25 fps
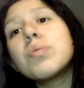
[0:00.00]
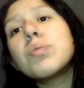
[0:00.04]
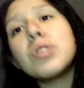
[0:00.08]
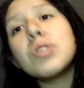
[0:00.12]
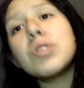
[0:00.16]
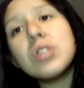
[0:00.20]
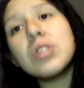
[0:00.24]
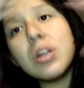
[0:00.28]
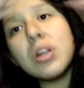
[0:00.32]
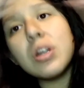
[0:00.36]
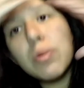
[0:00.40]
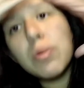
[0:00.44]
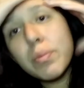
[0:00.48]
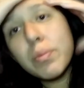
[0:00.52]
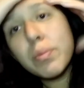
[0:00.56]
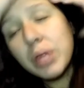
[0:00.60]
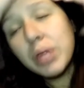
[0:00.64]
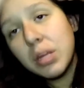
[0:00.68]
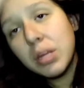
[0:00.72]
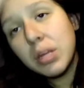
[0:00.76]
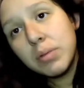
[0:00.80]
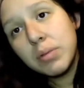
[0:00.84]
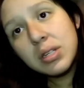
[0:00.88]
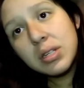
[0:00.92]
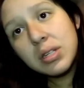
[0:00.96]
push out
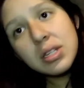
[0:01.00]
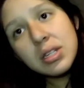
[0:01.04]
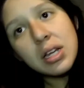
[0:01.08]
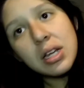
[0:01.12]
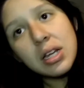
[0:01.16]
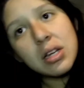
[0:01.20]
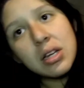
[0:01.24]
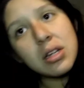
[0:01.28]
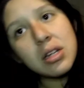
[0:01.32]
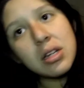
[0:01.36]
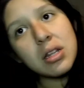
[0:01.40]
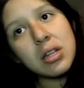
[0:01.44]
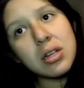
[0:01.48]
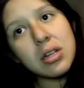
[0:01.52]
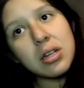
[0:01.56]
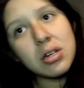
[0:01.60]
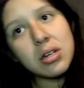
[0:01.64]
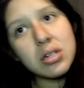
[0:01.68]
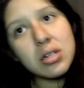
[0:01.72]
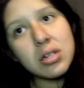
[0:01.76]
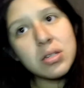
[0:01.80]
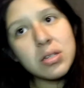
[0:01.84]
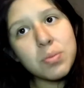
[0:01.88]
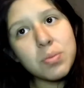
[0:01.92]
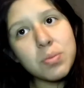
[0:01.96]
babies, like if
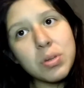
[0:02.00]
there's